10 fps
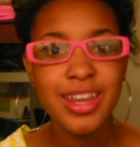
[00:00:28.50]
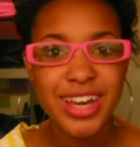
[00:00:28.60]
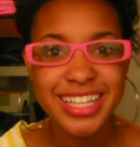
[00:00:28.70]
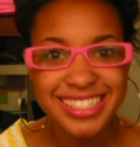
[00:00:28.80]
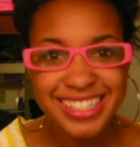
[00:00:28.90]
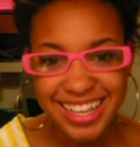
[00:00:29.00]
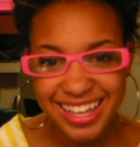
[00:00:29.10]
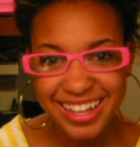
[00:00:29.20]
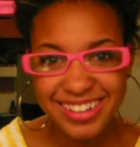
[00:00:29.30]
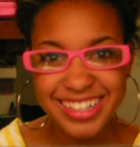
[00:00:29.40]
Anyways,
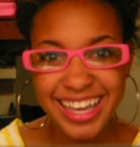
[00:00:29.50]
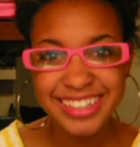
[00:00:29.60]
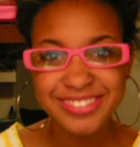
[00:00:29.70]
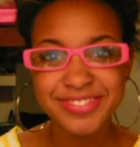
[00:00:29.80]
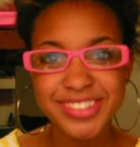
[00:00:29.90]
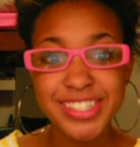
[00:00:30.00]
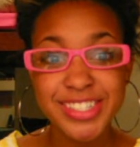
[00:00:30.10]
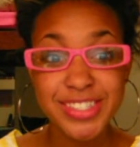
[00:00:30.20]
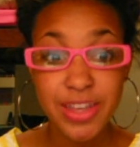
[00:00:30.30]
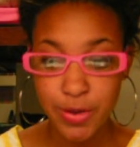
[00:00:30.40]
okay,
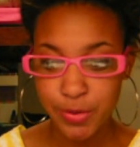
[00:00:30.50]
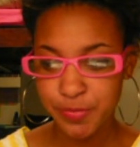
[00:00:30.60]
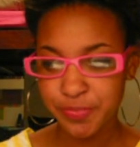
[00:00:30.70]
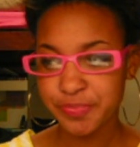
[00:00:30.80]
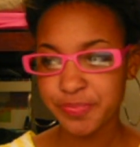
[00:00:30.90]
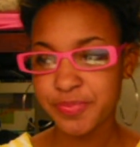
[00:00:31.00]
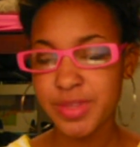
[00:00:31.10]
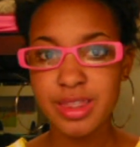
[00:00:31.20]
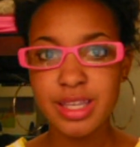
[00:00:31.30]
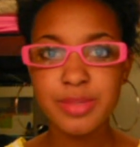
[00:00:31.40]
so
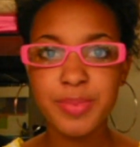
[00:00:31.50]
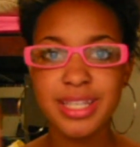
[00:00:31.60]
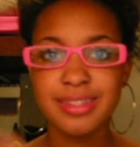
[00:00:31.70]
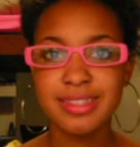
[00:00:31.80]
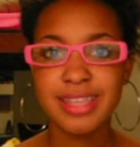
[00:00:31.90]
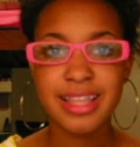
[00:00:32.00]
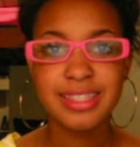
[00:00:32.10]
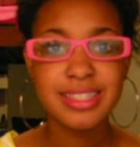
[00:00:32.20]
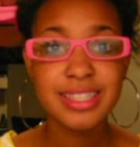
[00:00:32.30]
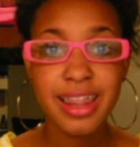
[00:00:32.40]
this being
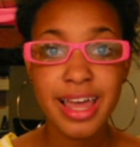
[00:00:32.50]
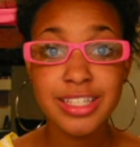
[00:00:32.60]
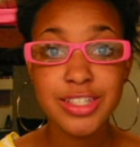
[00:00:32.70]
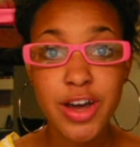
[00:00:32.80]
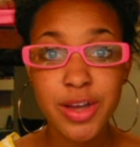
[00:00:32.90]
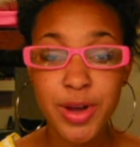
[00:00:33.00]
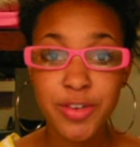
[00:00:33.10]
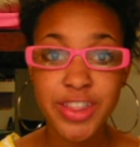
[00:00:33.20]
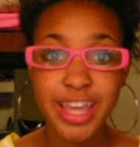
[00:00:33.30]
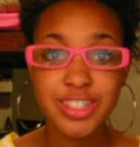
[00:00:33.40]
said, since I like to talk
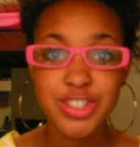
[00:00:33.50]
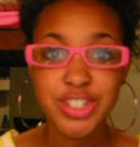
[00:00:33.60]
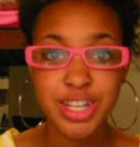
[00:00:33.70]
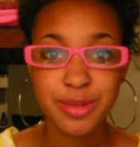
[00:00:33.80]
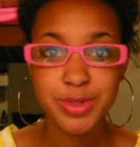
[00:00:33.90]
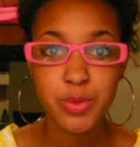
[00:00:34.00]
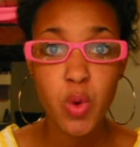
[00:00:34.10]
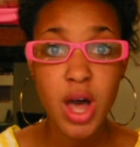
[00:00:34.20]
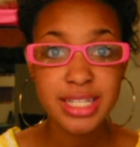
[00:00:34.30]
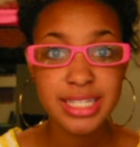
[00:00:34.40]
about relationships,
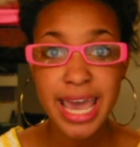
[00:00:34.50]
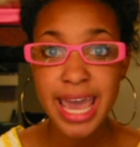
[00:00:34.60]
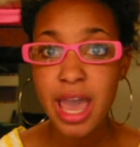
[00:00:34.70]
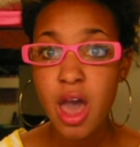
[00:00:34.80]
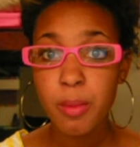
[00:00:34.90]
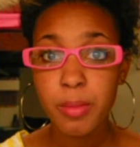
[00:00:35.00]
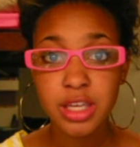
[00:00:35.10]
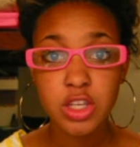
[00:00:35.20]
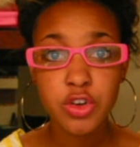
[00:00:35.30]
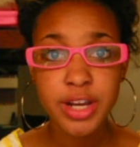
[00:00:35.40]
one day
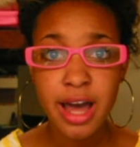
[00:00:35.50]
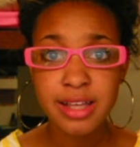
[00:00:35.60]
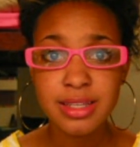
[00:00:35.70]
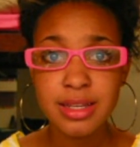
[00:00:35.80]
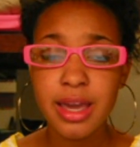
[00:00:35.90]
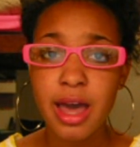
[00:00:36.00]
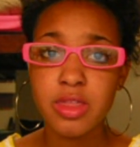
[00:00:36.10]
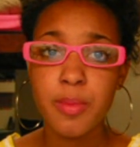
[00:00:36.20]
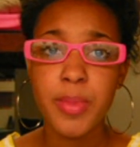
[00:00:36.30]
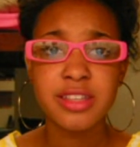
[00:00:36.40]
my curiosity
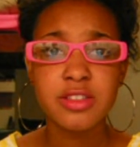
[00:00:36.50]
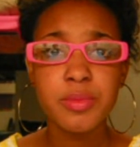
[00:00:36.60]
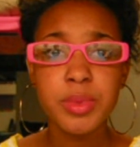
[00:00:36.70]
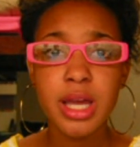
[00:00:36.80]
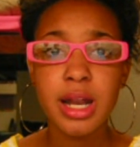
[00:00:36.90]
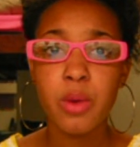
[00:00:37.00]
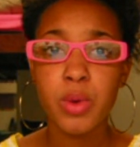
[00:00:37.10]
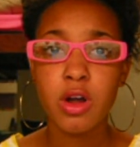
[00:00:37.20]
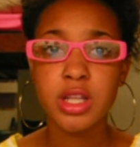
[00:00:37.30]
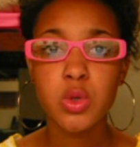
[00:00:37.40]
got the best of me and I
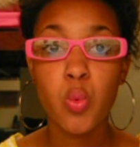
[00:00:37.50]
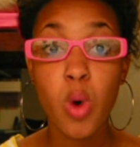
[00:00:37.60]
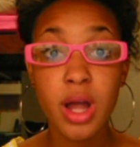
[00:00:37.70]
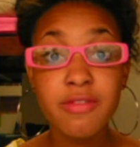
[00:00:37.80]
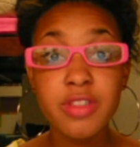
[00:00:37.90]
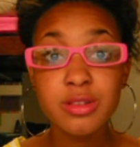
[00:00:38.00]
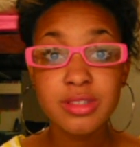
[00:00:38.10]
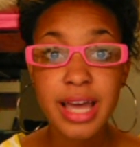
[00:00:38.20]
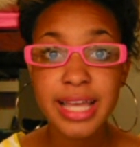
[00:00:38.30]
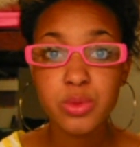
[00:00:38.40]
went on to one of
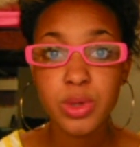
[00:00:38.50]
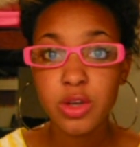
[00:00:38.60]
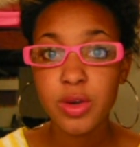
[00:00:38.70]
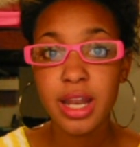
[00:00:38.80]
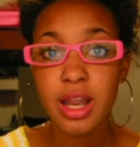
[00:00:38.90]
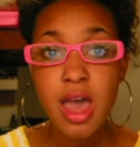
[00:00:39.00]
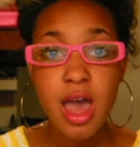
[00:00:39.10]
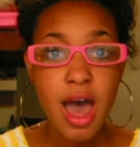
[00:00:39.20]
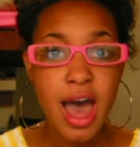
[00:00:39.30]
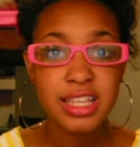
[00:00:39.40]
those sites where you can
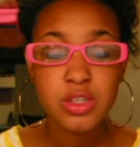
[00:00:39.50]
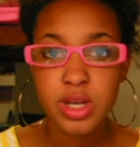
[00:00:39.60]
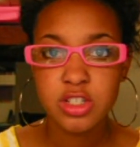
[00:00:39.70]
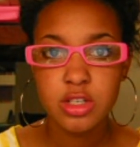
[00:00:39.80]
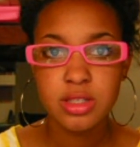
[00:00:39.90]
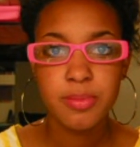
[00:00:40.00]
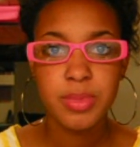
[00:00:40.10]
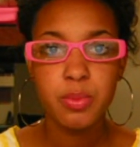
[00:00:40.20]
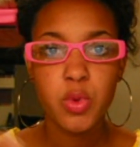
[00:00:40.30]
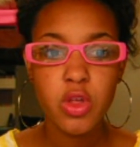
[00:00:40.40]
ask questions
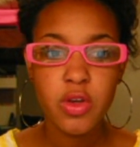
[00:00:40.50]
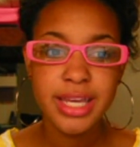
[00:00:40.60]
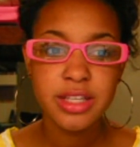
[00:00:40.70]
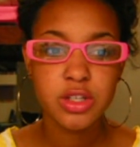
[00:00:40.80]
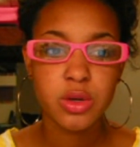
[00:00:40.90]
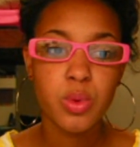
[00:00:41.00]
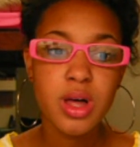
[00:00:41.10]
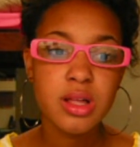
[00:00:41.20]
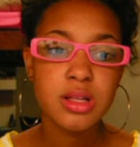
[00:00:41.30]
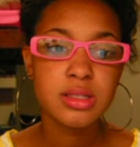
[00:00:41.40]
and people will answer.
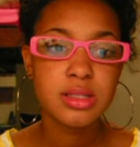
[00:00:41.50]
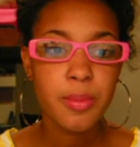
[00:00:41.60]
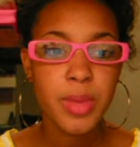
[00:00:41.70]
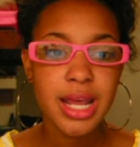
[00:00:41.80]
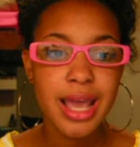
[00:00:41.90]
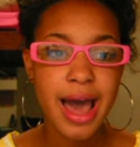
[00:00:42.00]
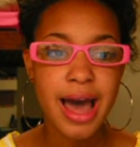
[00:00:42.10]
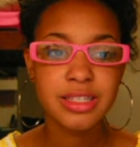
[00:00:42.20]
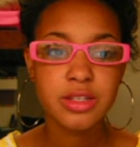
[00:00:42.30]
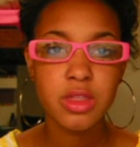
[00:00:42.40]
Well, somebody
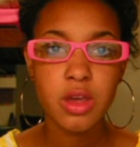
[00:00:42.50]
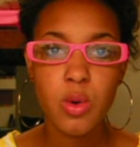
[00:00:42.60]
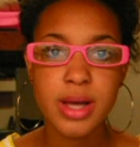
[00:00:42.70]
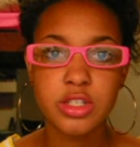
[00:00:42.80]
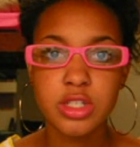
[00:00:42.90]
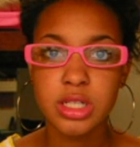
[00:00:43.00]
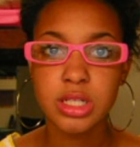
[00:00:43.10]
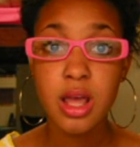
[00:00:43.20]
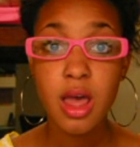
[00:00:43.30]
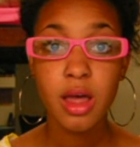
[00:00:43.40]
asked the
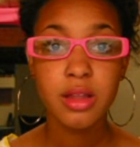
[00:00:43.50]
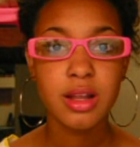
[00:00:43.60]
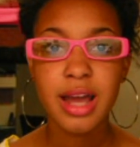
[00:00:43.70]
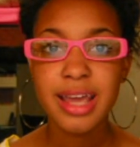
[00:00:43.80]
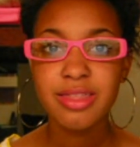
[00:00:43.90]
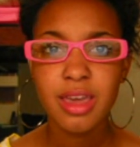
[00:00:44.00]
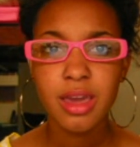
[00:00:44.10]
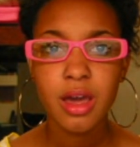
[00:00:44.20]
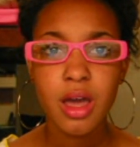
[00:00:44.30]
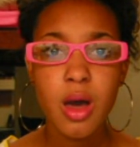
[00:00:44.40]
question that I
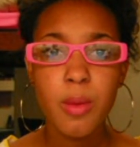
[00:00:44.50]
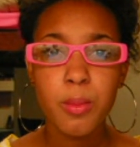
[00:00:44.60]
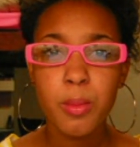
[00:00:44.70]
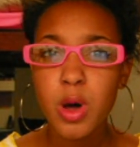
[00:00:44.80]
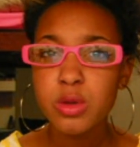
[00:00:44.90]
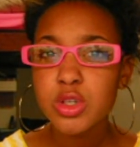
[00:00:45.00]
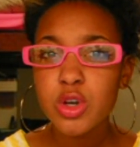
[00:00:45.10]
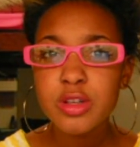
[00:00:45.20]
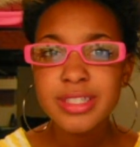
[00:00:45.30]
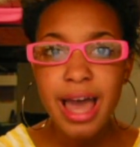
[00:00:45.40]
think
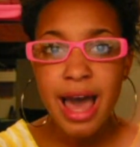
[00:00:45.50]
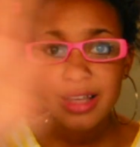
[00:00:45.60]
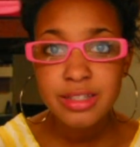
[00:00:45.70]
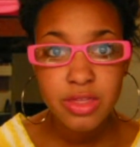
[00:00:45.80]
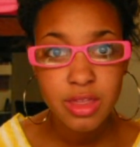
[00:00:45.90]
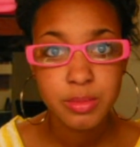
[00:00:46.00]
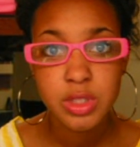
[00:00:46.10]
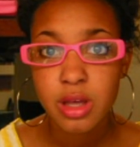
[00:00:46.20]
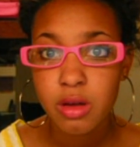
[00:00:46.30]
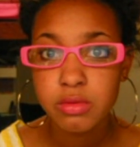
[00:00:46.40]
most girls ask
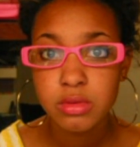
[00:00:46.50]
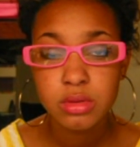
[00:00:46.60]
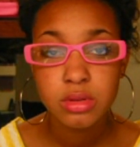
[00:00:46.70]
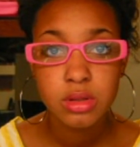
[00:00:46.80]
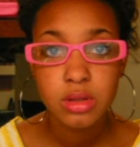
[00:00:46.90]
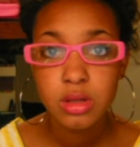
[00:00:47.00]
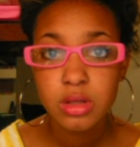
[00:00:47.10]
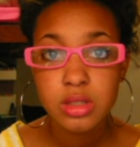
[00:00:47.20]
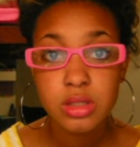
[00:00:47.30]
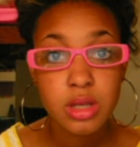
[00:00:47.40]
themselves
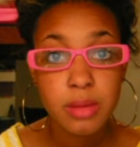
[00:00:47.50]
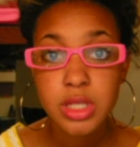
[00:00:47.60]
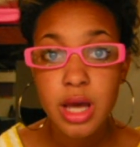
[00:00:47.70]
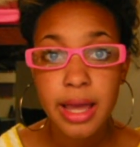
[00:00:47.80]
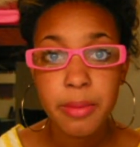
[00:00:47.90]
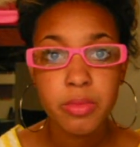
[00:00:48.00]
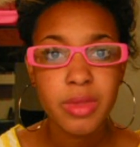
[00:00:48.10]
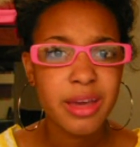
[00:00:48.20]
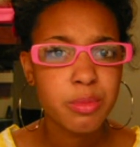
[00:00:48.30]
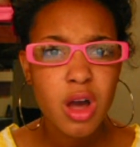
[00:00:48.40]
sometime,
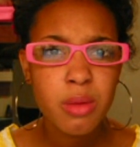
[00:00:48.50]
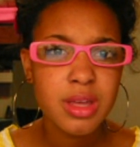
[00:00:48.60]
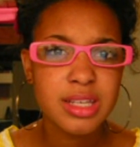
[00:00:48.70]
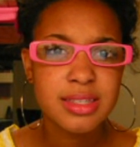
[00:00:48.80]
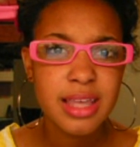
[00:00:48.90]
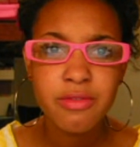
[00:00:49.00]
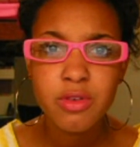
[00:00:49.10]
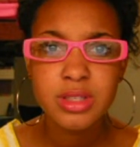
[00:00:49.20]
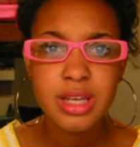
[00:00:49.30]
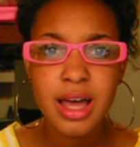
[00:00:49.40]
like probably
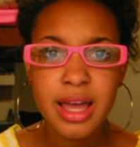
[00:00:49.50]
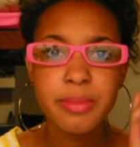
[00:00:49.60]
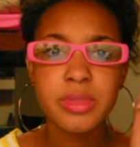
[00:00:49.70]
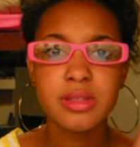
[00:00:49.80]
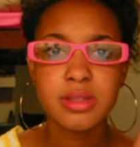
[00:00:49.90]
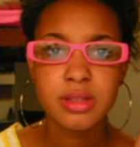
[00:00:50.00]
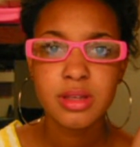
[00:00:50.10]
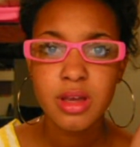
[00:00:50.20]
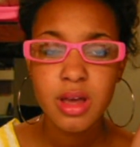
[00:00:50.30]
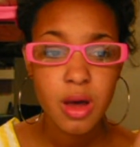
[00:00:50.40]
several times,
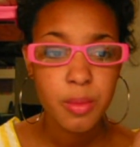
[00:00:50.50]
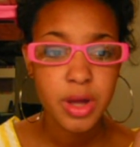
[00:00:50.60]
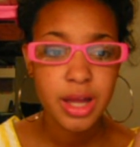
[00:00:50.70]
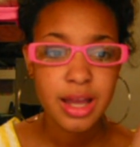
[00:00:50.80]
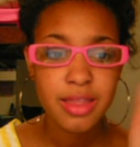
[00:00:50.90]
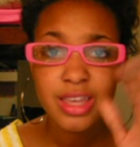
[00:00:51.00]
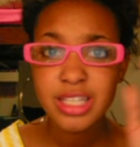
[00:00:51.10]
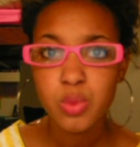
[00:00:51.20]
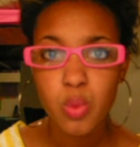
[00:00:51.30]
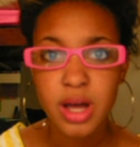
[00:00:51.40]
but at
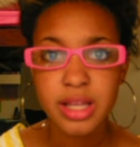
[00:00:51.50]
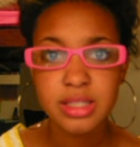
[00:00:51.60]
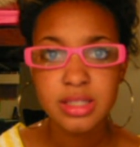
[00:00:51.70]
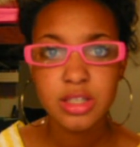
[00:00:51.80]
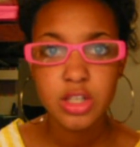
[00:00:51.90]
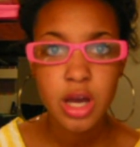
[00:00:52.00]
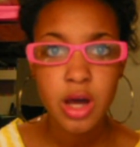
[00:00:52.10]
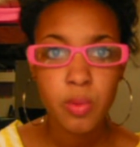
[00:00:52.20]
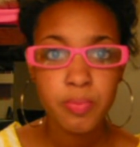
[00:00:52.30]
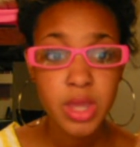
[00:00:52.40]
least once, you
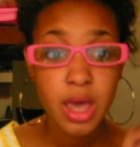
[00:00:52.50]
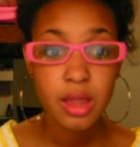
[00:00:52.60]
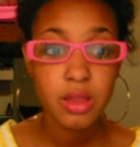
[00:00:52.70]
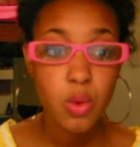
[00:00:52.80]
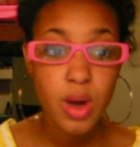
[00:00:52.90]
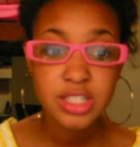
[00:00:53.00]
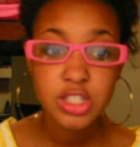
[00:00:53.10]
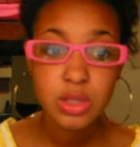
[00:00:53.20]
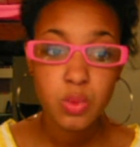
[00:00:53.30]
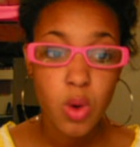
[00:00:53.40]
know? And the
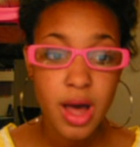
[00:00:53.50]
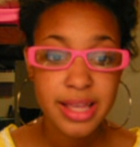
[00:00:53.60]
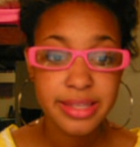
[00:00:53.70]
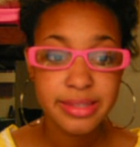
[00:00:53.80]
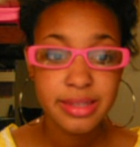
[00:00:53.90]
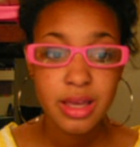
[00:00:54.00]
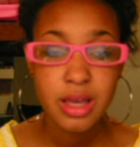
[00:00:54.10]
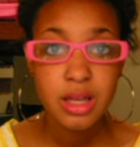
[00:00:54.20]
question was